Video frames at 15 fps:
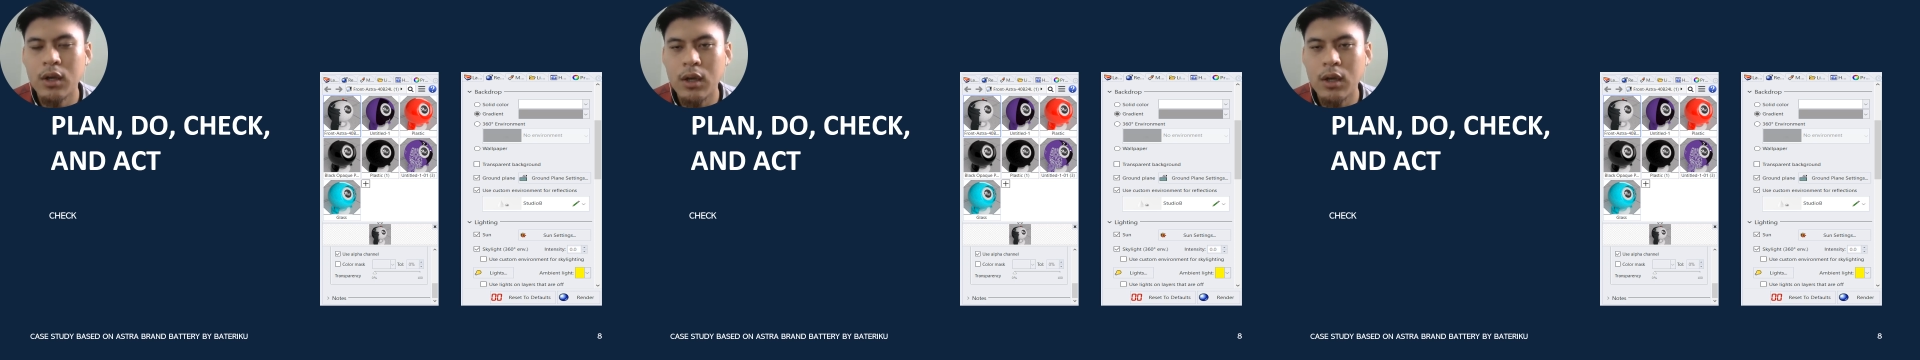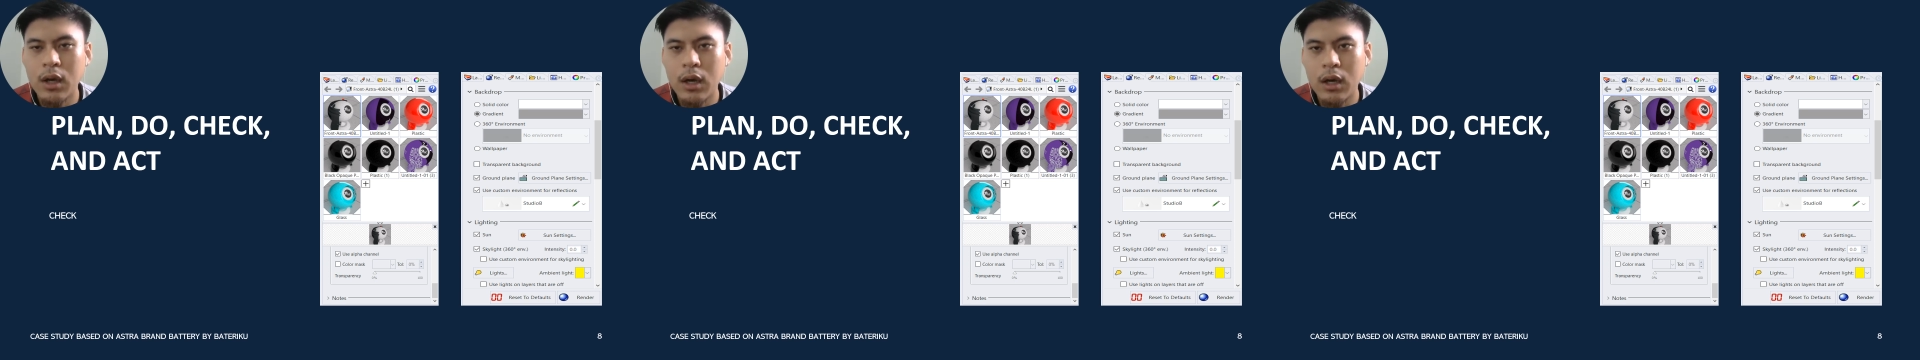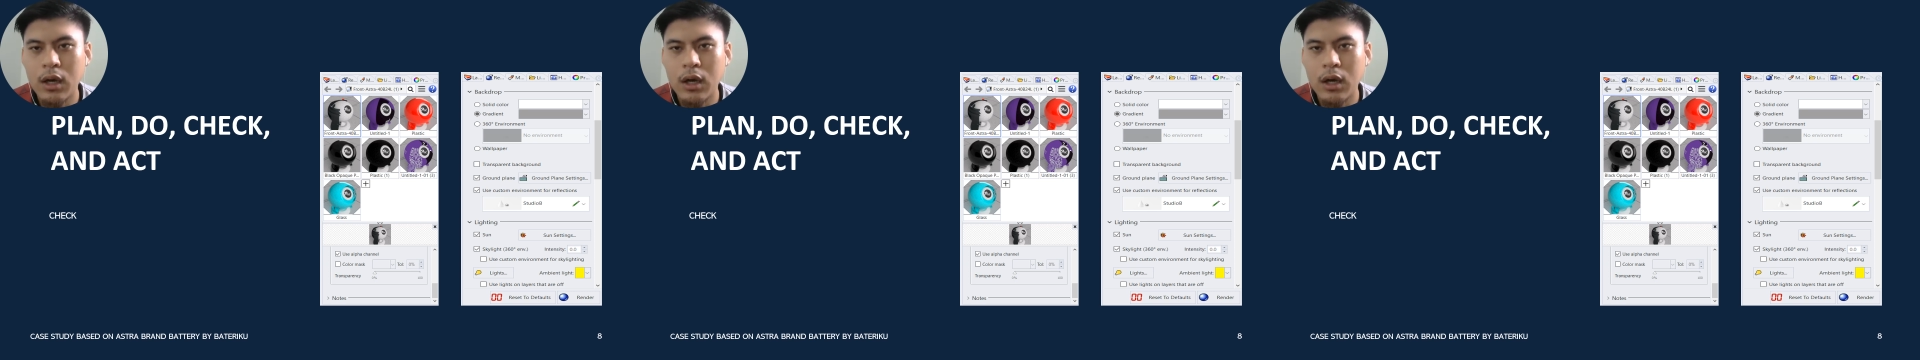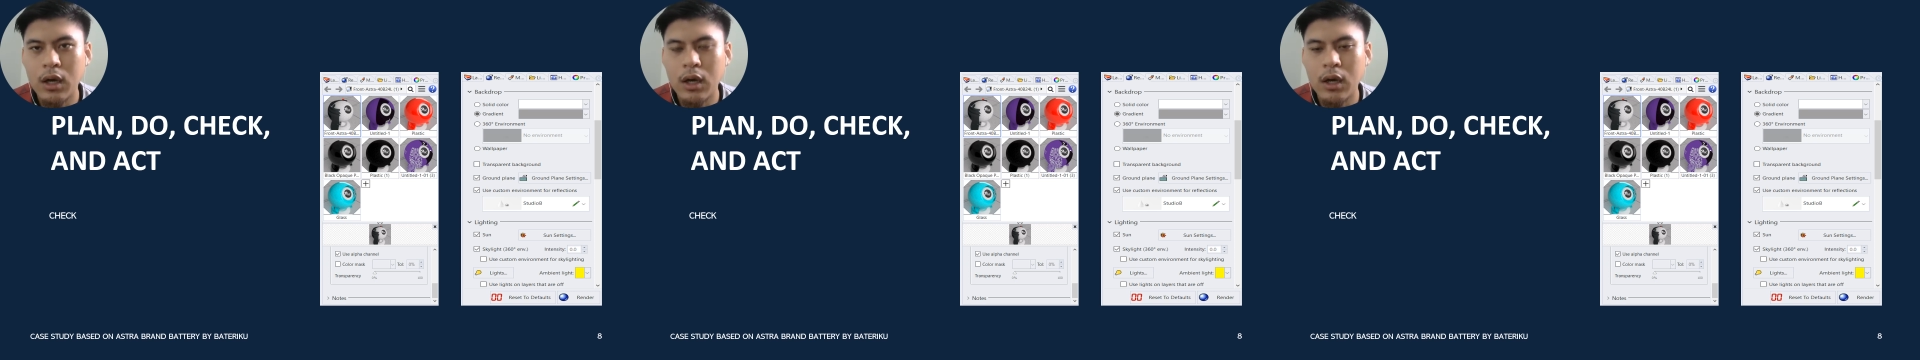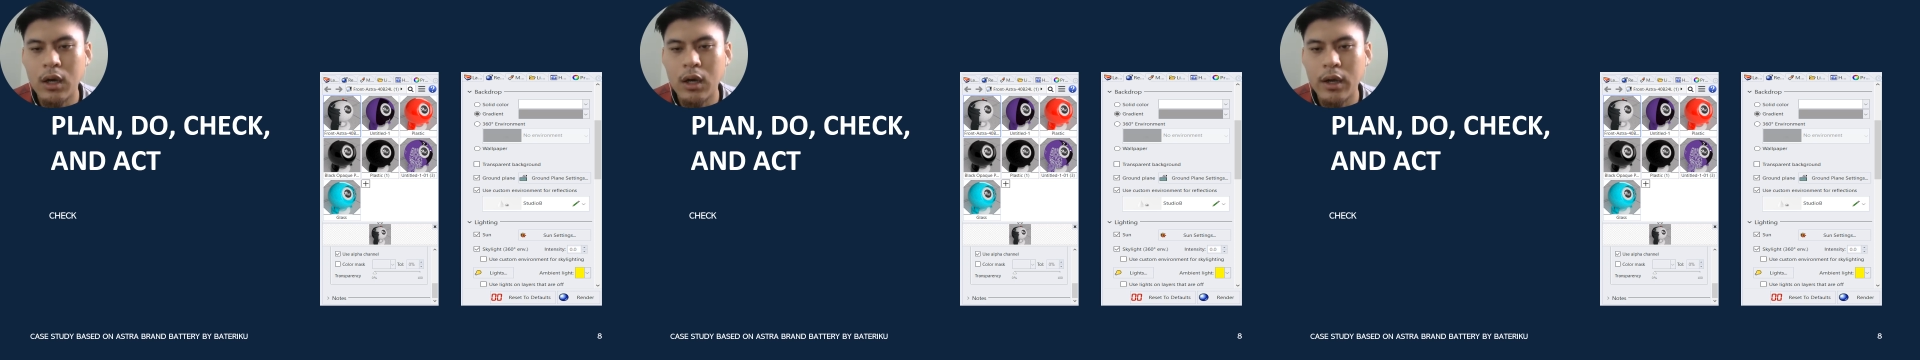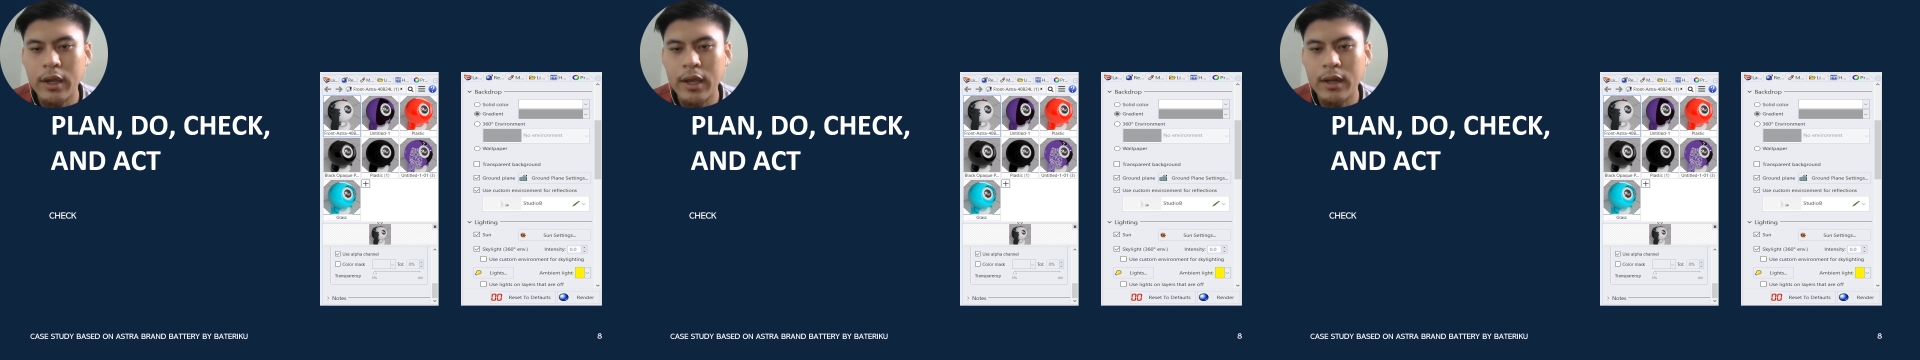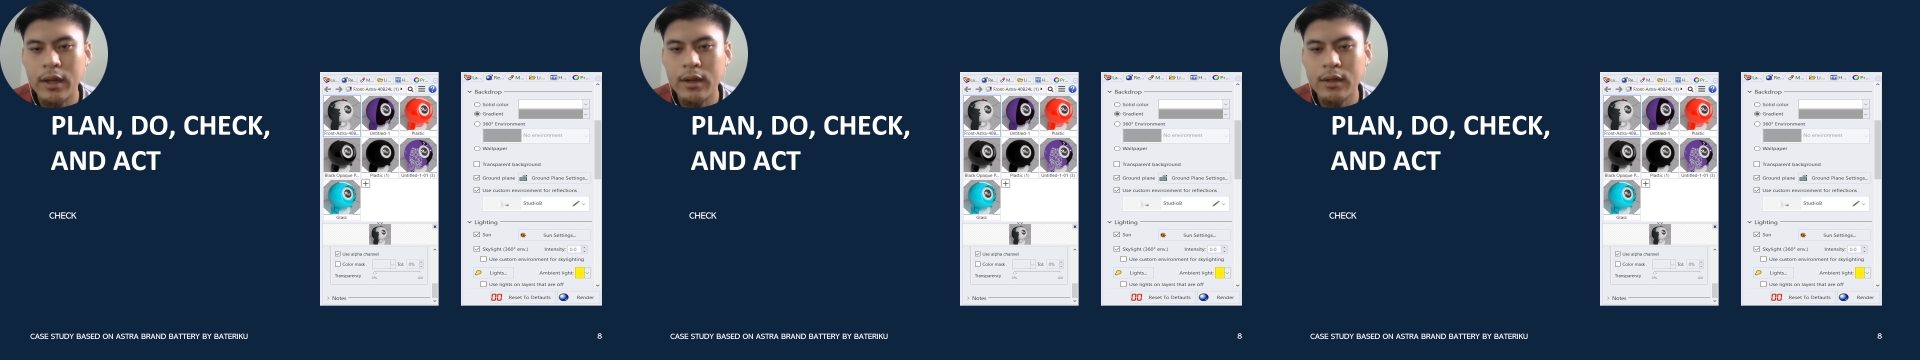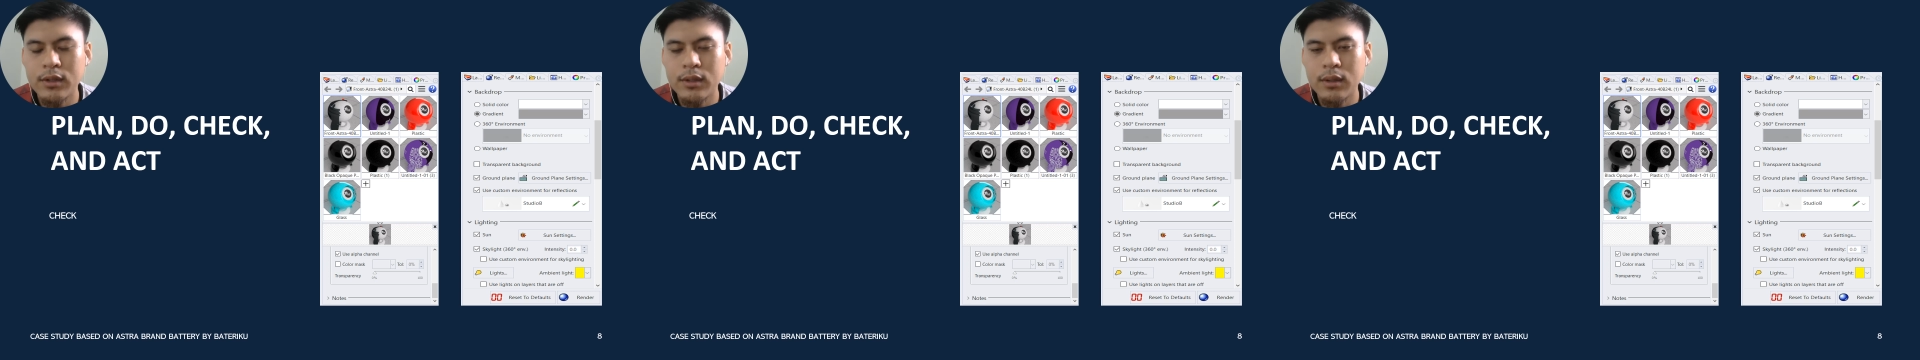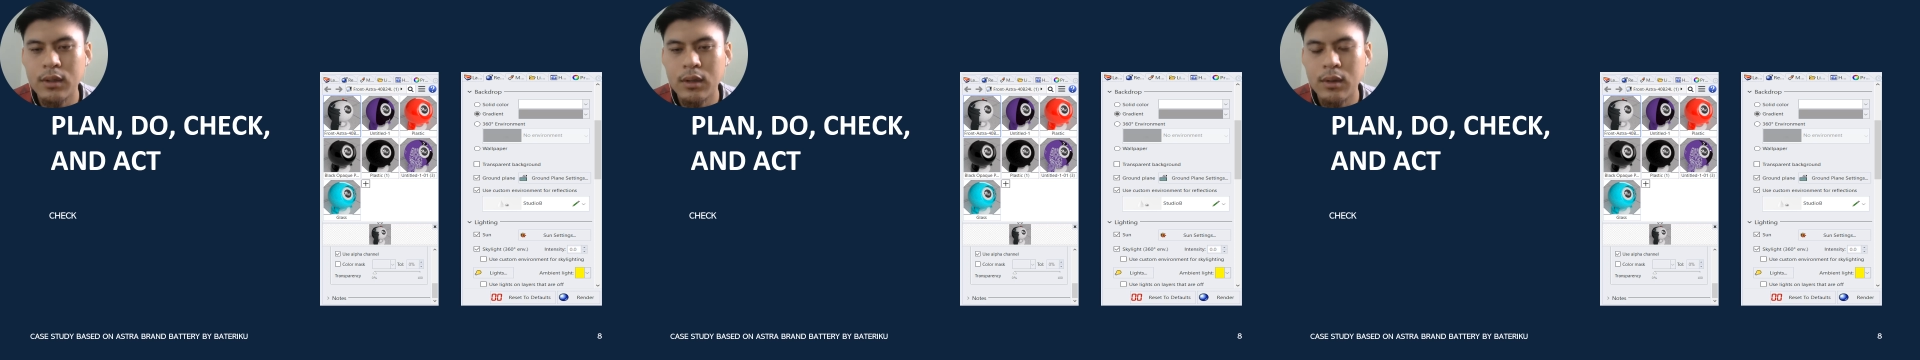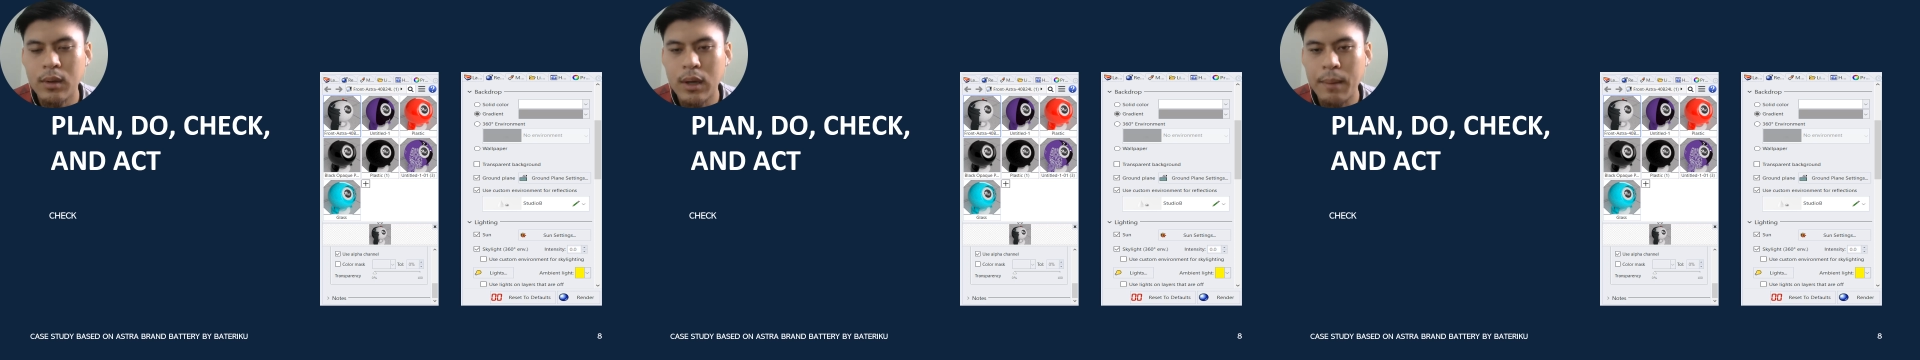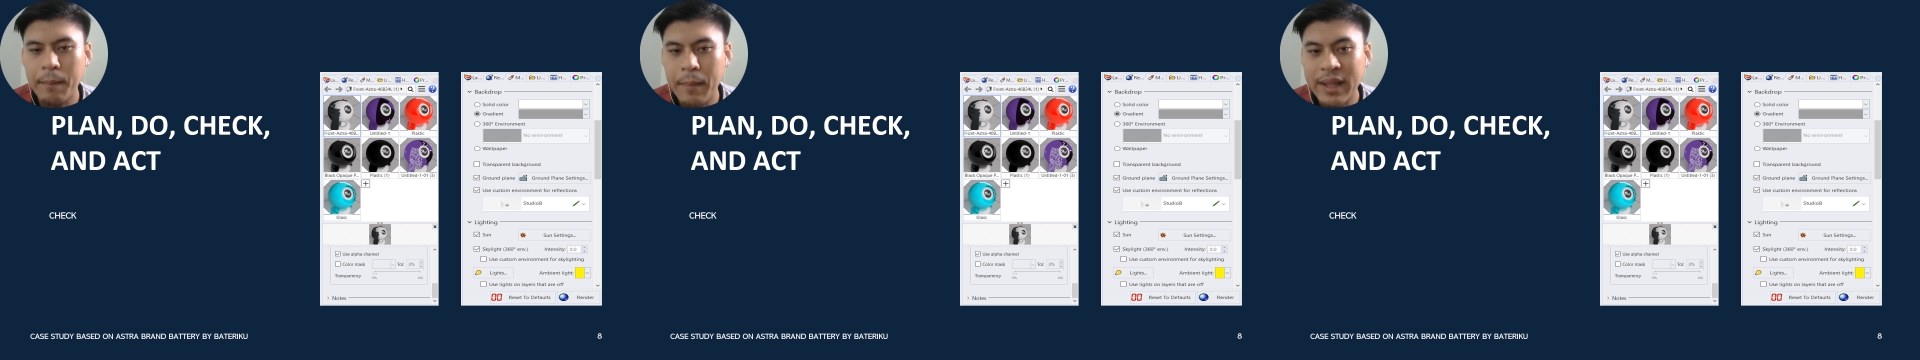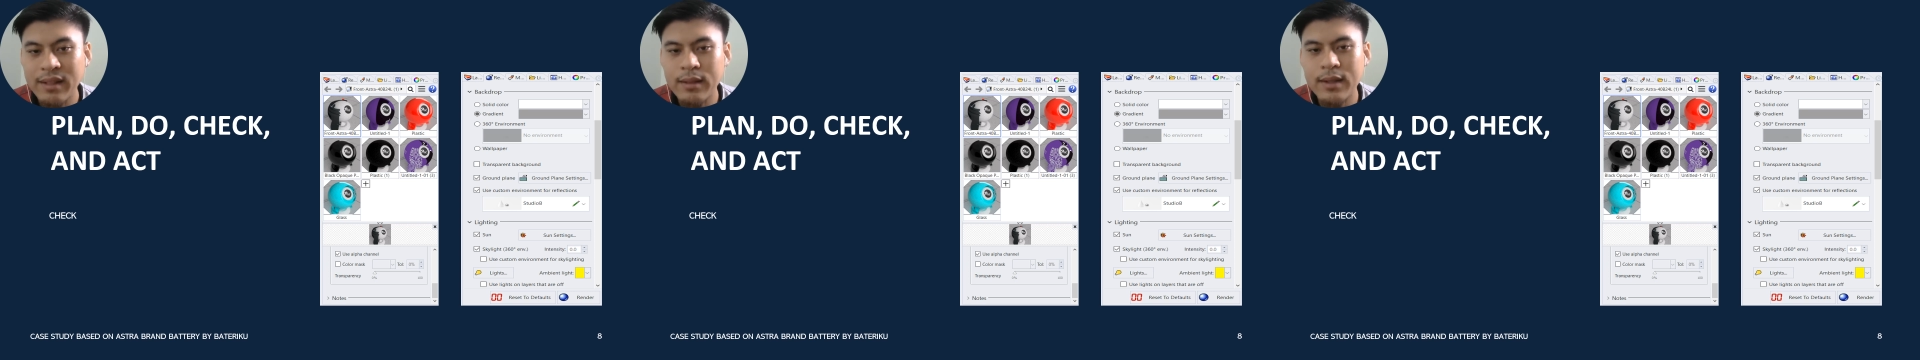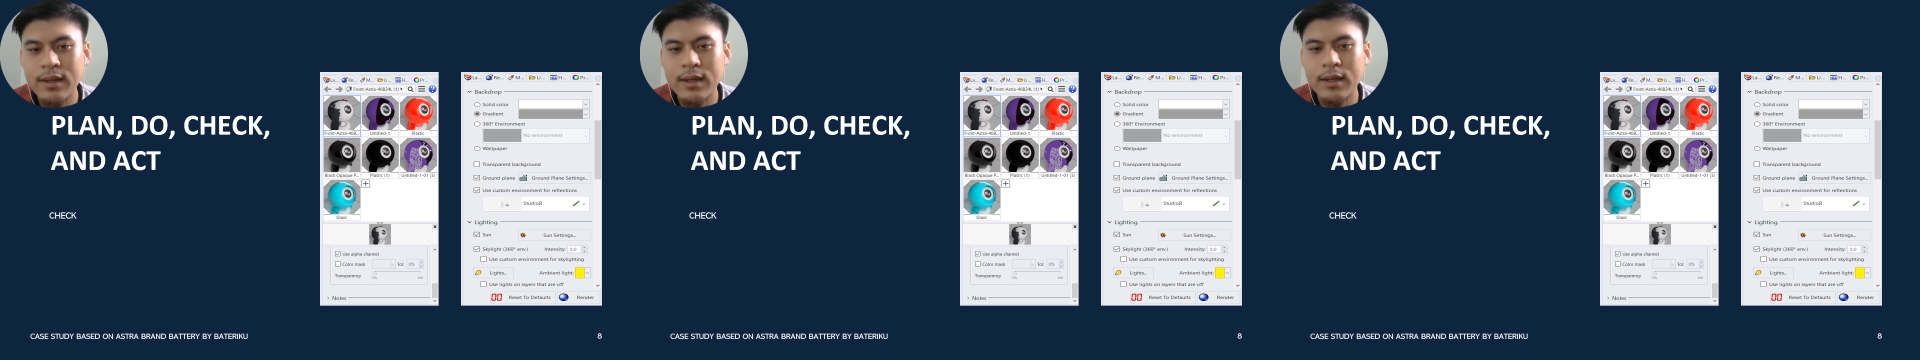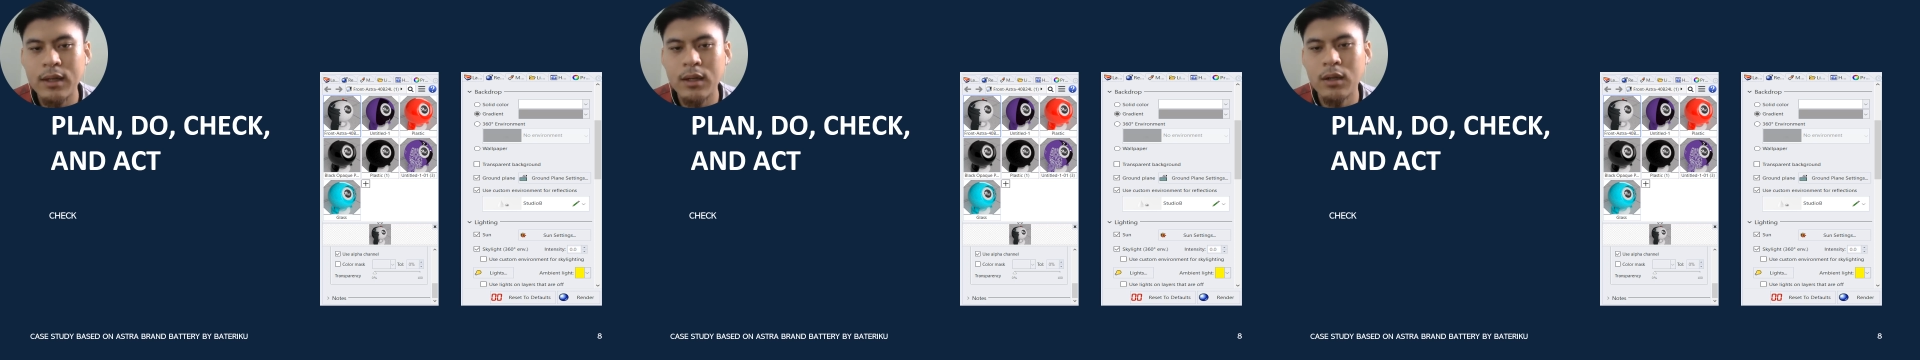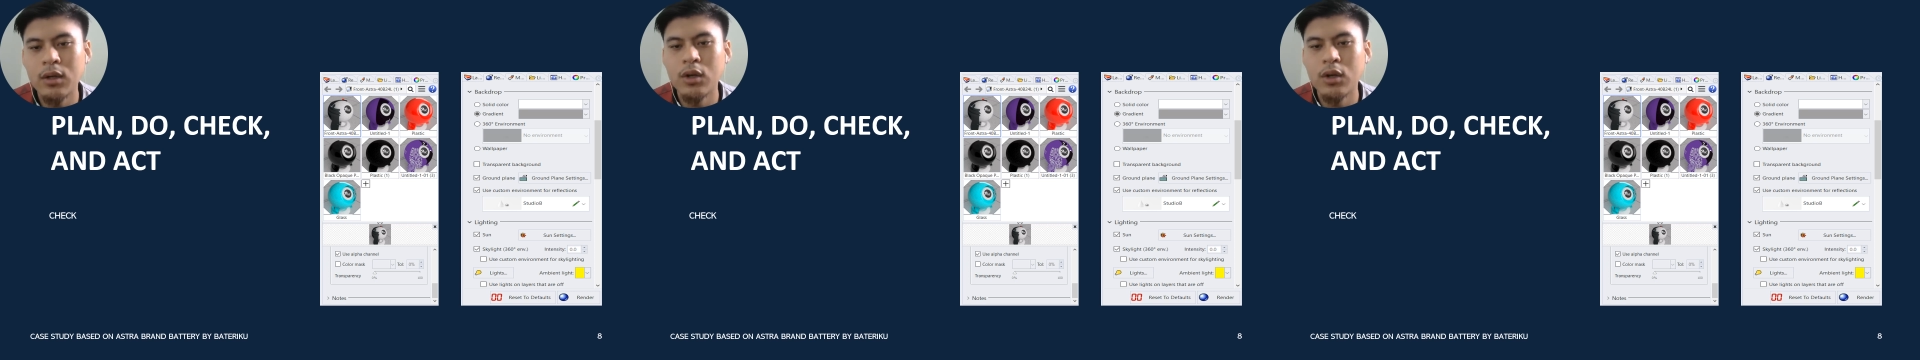and metal